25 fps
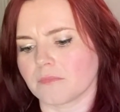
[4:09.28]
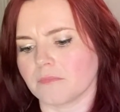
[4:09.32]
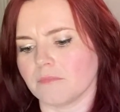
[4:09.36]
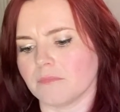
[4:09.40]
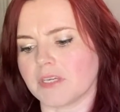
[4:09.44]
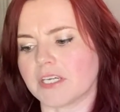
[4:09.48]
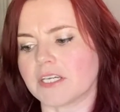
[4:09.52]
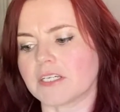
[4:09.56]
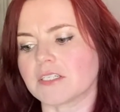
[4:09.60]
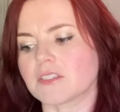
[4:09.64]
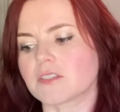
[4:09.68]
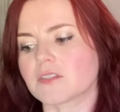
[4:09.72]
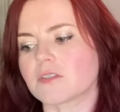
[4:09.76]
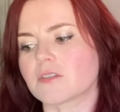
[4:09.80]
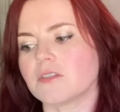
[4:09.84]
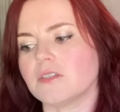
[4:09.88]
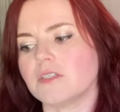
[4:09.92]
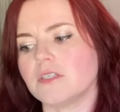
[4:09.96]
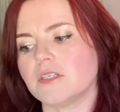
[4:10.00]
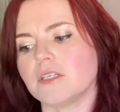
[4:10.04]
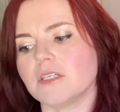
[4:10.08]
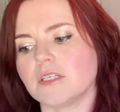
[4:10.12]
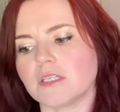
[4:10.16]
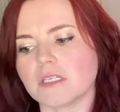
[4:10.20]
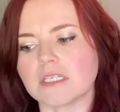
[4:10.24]
Because
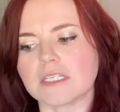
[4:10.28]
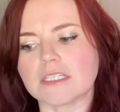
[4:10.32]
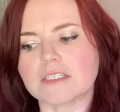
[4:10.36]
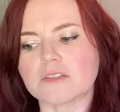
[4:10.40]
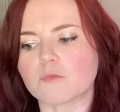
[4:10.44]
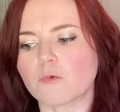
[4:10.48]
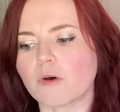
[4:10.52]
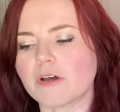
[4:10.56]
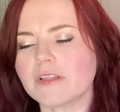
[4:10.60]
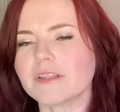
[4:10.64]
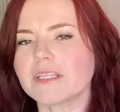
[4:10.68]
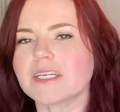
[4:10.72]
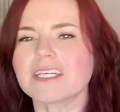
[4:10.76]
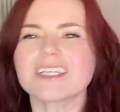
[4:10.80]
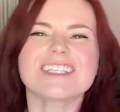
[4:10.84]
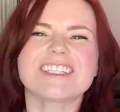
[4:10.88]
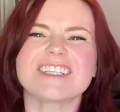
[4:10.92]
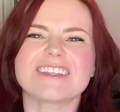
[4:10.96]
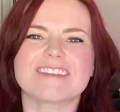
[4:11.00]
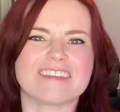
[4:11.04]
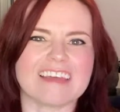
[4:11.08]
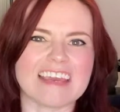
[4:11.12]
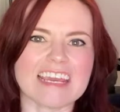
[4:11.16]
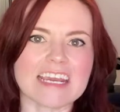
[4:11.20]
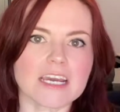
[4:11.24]
it's one thing to
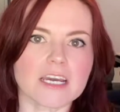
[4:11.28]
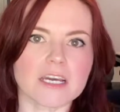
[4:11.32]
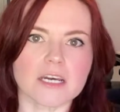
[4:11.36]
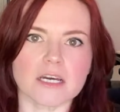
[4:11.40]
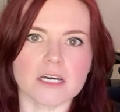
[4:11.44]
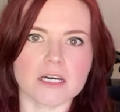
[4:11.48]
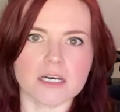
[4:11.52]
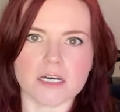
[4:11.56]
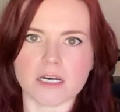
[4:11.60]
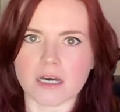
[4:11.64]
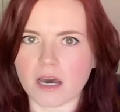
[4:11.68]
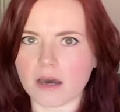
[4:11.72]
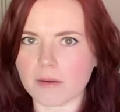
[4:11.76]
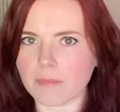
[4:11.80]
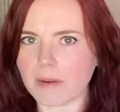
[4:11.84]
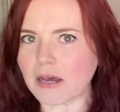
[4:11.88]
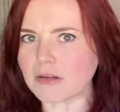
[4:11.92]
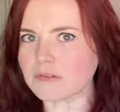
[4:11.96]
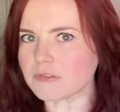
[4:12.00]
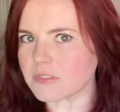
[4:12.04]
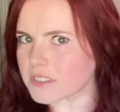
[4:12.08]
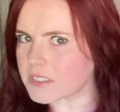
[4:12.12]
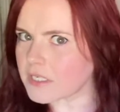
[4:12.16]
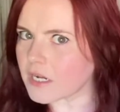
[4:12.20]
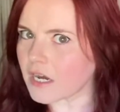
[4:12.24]
think
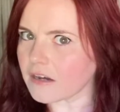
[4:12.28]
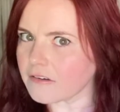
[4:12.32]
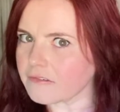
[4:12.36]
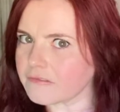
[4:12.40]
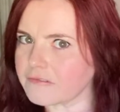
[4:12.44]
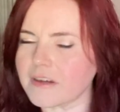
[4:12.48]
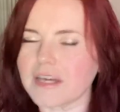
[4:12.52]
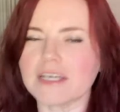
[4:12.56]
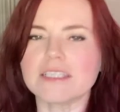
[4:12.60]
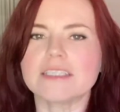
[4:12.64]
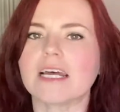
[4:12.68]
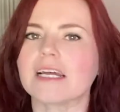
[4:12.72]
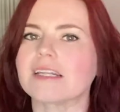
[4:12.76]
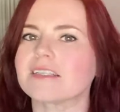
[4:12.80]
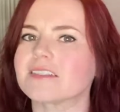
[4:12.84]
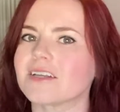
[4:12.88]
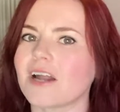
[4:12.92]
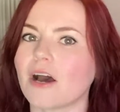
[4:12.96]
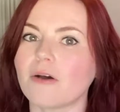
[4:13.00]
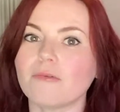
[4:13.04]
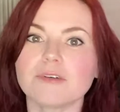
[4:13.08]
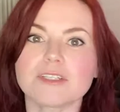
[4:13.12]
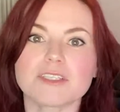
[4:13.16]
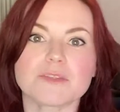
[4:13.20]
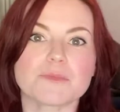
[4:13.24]
about stuff, and that's
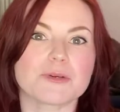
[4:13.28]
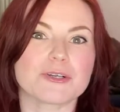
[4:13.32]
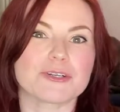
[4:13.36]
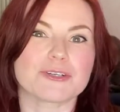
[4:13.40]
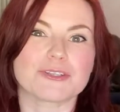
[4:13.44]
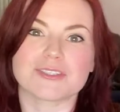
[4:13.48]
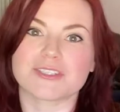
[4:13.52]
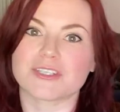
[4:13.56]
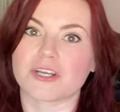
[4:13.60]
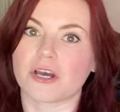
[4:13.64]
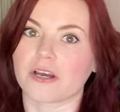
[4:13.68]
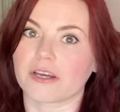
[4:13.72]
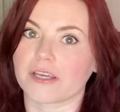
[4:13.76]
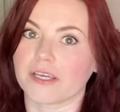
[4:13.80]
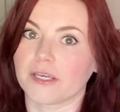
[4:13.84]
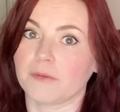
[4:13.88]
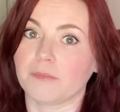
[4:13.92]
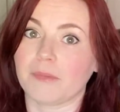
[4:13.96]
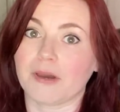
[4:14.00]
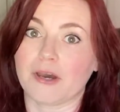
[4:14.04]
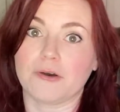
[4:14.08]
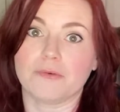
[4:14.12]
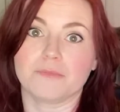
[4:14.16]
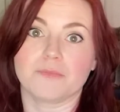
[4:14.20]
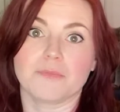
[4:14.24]
not what Spirit is talking
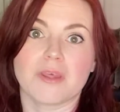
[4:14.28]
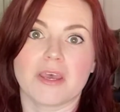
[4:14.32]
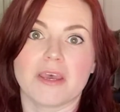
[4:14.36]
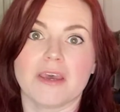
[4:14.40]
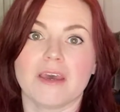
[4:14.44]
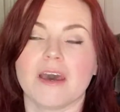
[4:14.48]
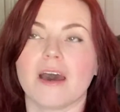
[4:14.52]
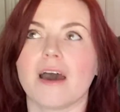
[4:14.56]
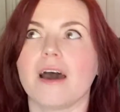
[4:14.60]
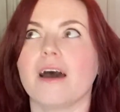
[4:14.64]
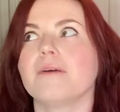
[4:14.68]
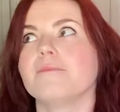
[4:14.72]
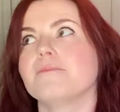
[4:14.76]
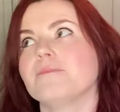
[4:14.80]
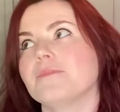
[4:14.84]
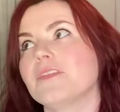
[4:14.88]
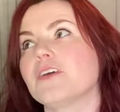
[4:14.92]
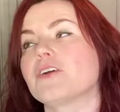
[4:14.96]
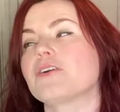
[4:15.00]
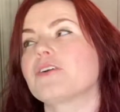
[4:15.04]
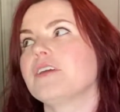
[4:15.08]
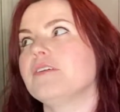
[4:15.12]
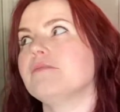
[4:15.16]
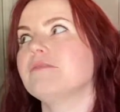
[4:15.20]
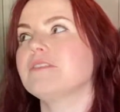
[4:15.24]
about.
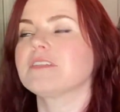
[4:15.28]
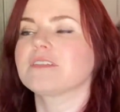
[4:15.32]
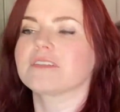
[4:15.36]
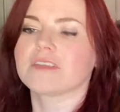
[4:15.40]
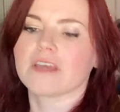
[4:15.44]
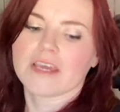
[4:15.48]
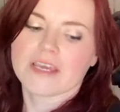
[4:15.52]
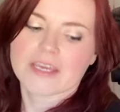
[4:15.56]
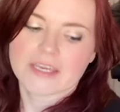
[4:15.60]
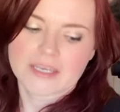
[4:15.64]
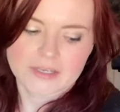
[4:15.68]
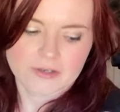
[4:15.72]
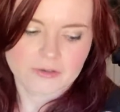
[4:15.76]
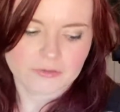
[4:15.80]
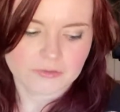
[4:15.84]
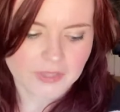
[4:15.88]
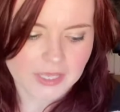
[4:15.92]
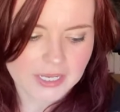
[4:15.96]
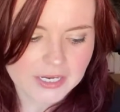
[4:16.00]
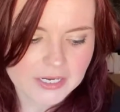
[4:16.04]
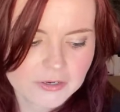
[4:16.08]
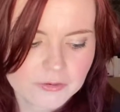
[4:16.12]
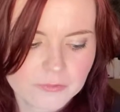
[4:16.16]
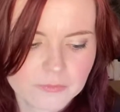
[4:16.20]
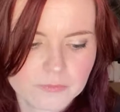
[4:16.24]
They're even saying,
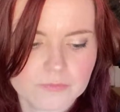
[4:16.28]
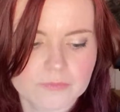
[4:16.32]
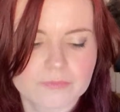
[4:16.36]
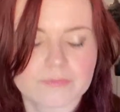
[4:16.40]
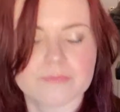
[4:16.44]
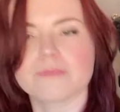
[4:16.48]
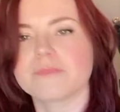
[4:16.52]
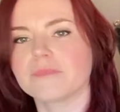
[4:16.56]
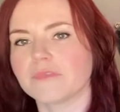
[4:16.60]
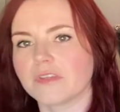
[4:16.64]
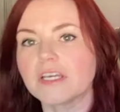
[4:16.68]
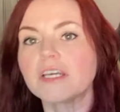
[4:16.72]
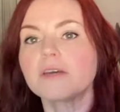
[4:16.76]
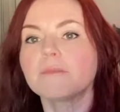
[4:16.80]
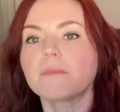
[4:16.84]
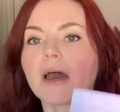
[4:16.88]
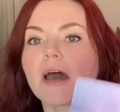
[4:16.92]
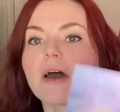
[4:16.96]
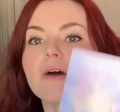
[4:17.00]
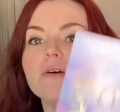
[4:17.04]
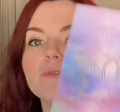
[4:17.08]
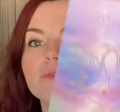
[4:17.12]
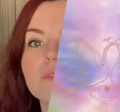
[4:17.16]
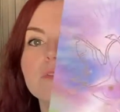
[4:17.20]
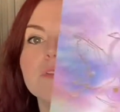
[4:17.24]
like, think
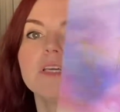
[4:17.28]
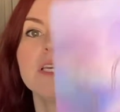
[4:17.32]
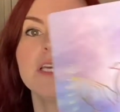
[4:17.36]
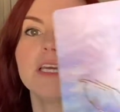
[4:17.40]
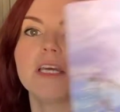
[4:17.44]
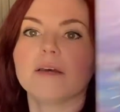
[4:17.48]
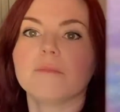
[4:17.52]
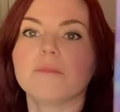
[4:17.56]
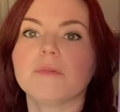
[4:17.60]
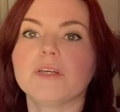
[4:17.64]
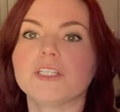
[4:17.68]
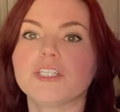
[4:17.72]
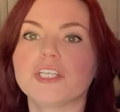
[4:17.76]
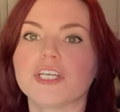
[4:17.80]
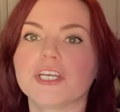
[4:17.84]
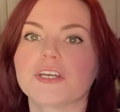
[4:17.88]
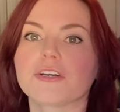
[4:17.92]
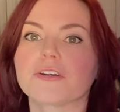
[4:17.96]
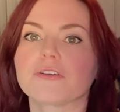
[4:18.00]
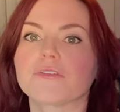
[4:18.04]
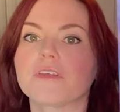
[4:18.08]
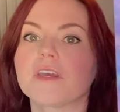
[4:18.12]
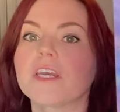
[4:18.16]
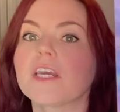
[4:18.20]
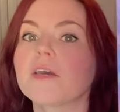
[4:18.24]
about the image
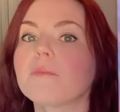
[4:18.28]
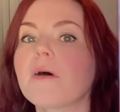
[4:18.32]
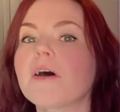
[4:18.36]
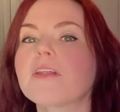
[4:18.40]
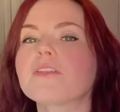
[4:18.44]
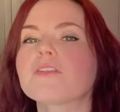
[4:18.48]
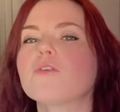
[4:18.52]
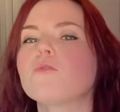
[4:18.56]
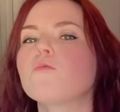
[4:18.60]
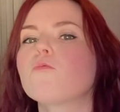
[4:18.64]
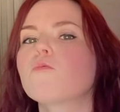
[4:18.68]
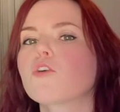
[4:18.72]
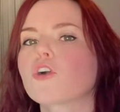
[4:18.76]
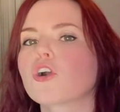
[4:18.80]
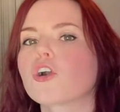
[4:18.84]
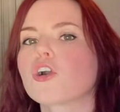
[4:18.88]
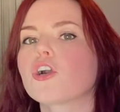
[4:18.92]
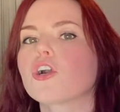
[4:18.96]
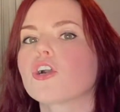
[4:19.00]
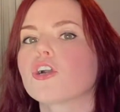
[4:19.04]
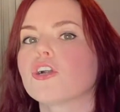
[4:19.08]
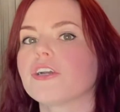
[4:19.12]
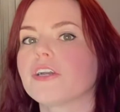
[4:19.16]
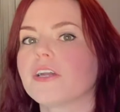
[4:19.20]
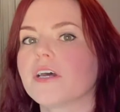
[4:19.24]
here. Think about the
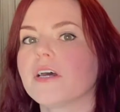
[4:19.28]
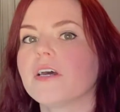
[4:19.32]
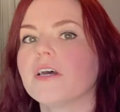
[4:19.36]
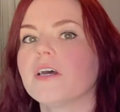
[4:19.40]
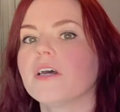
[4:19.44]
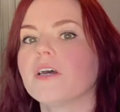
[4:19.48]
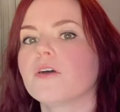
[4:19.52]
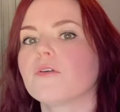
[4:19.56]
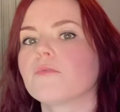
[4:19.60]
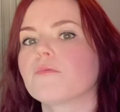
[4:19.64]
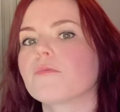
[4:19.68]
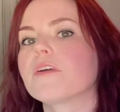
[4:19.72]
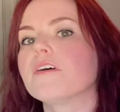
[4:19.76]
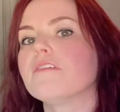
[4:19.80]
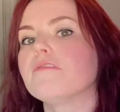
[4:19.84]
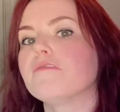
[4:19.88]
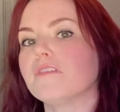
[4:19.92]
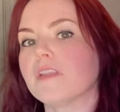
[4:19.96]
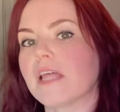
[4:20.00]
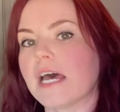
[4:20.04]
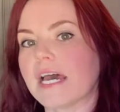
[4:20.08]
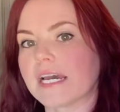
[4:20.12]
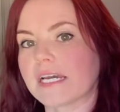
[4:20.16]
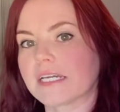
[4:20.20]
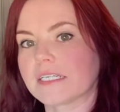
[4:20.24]
word
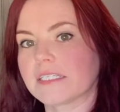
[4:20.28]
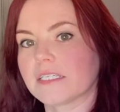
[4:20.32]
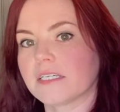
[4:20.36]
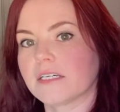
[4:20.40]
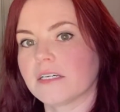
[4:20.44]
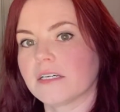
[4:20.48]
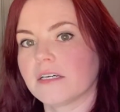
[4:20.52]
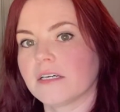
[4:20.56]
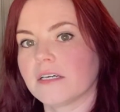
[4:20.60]
reflect.